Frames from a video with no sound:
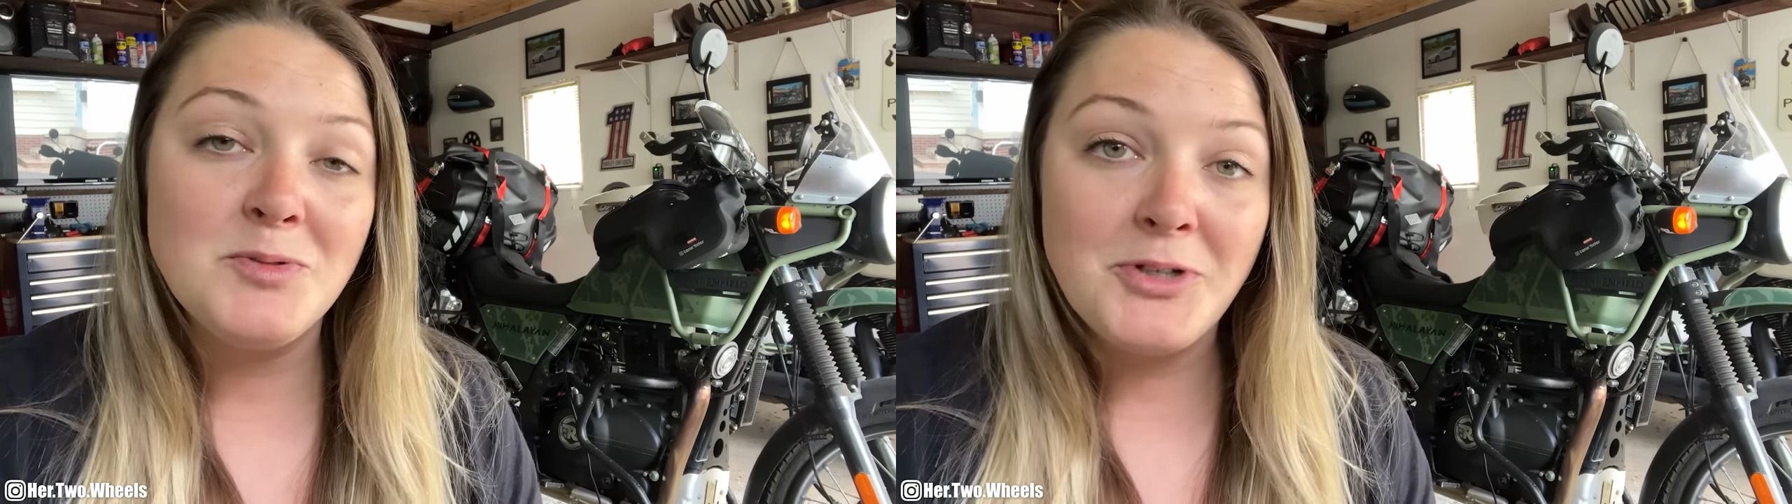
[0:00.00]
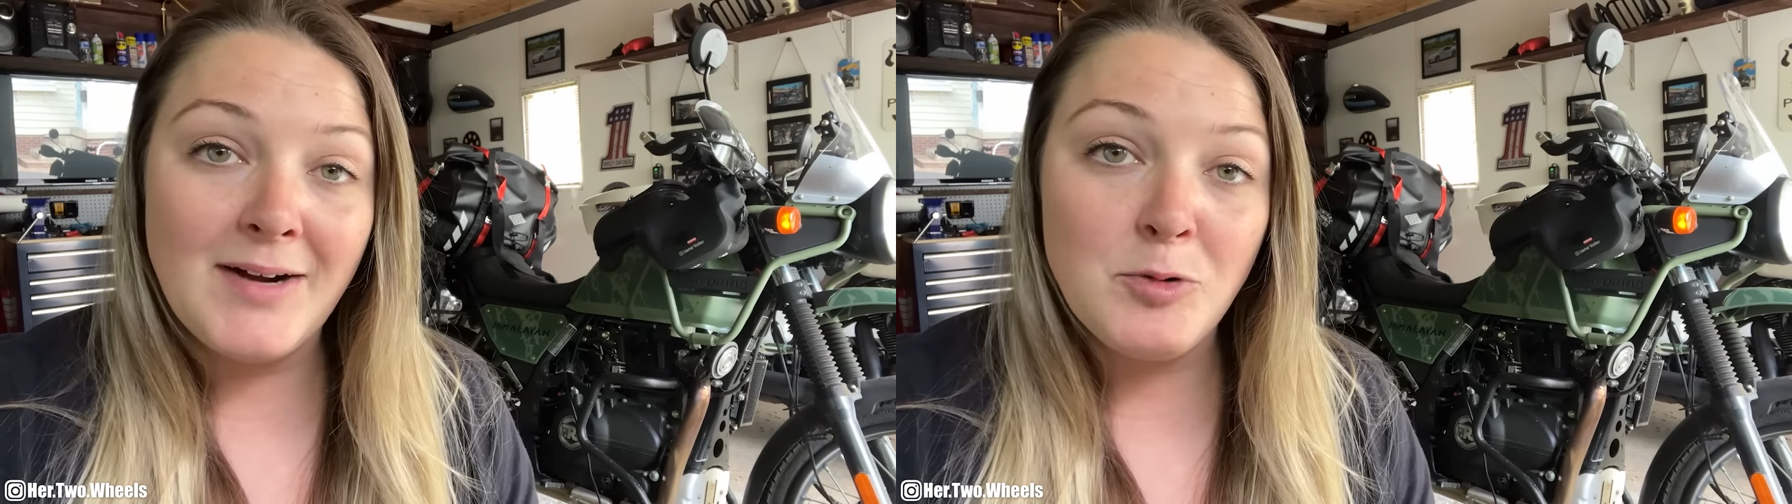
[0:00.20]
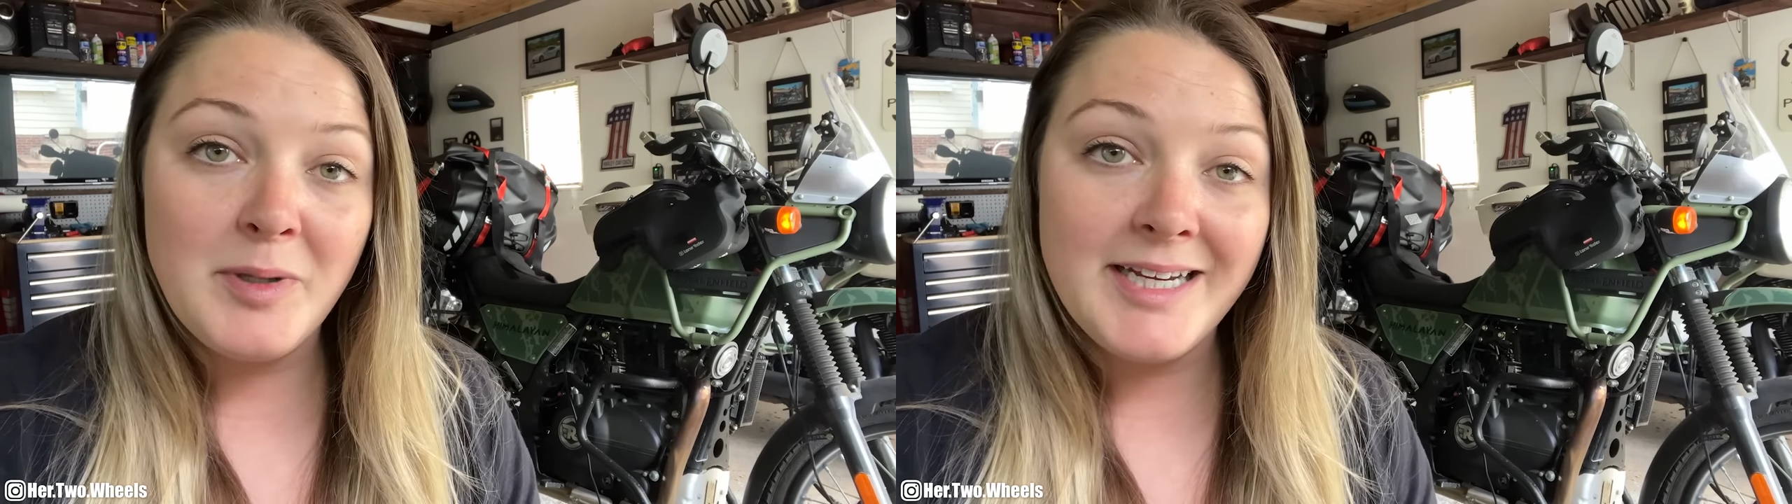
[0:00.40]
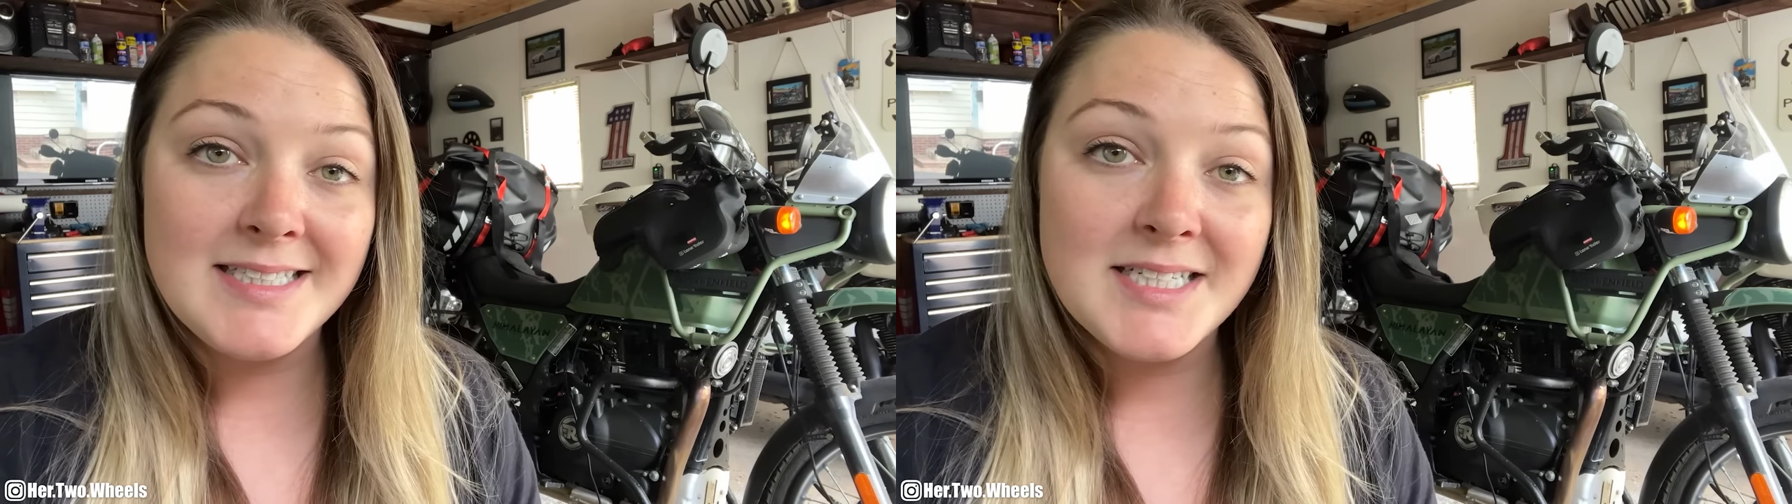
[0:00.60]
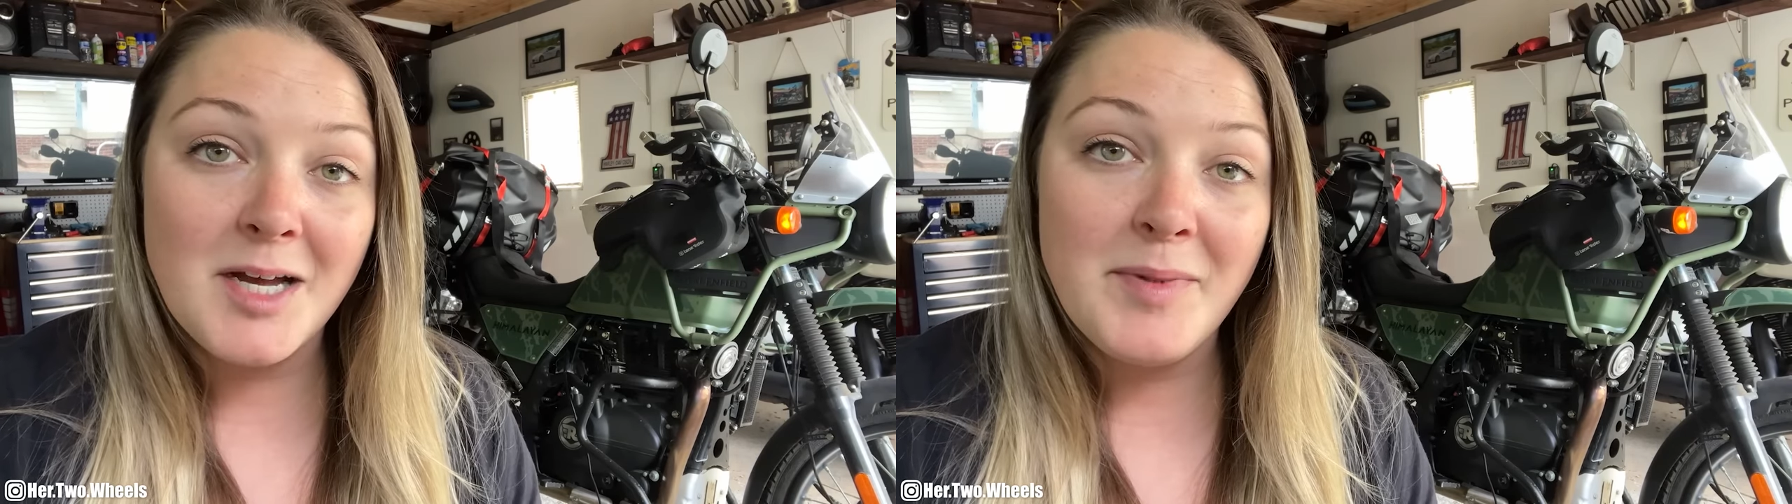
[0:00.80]
travel
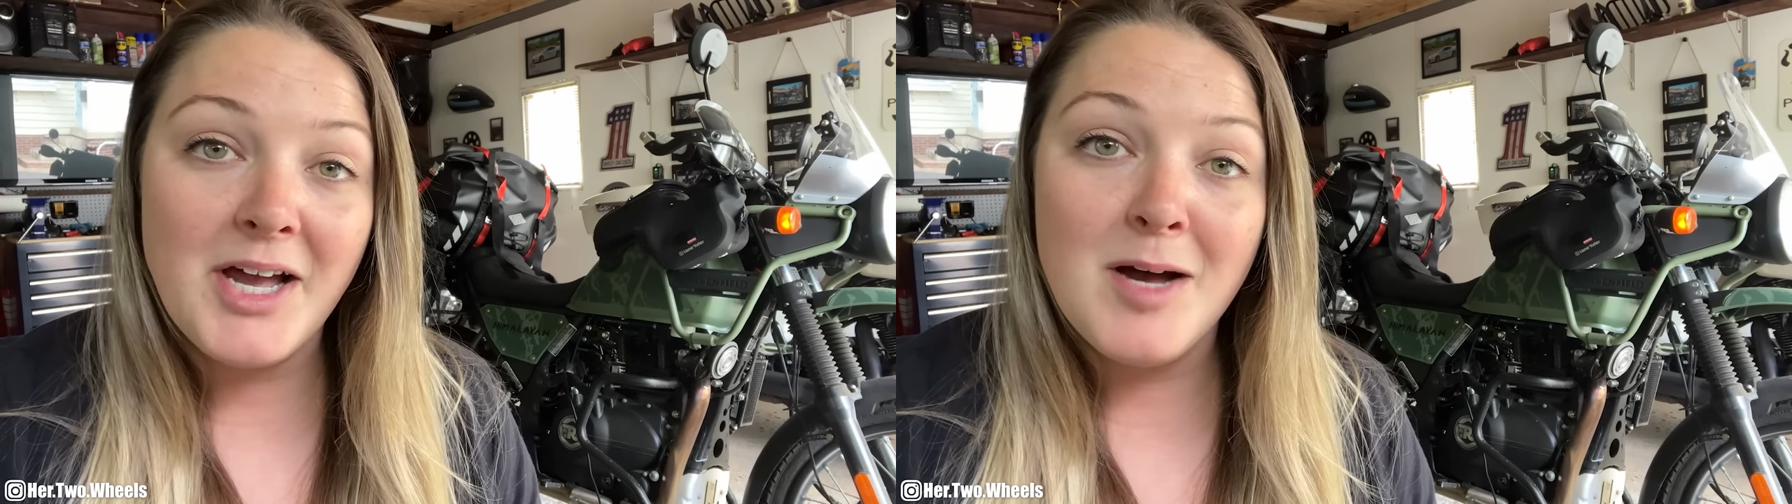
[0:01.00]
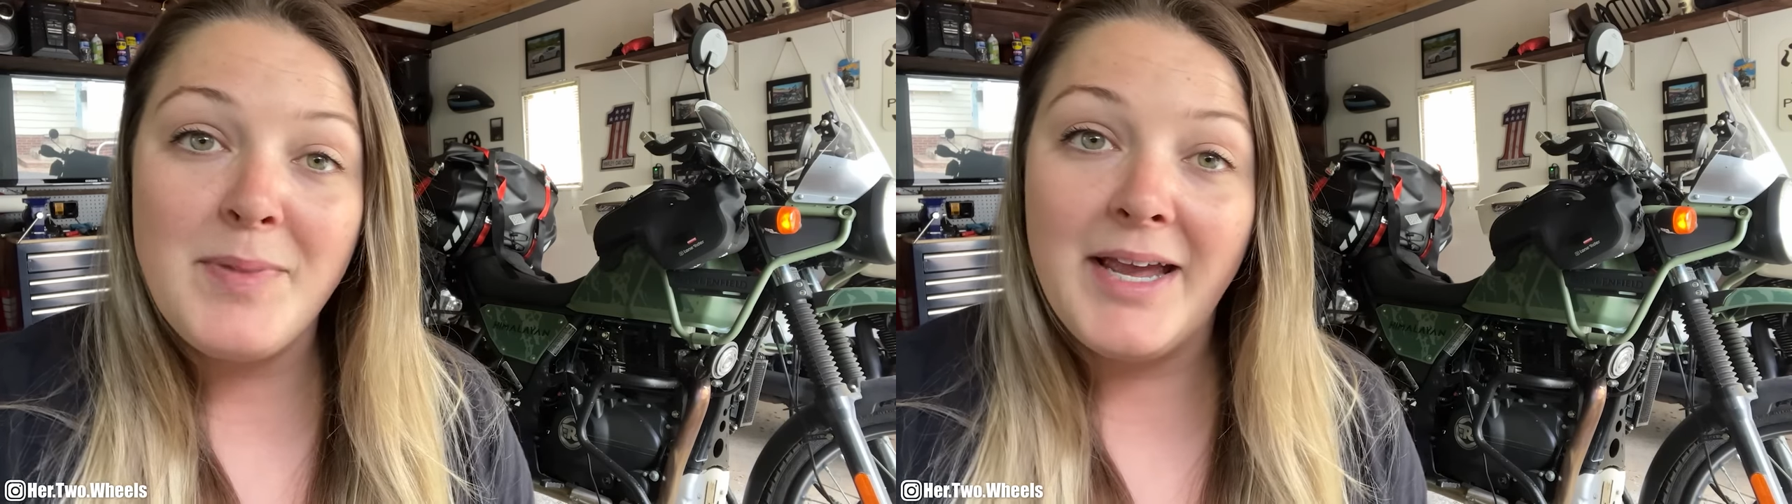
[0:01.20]
plans coming up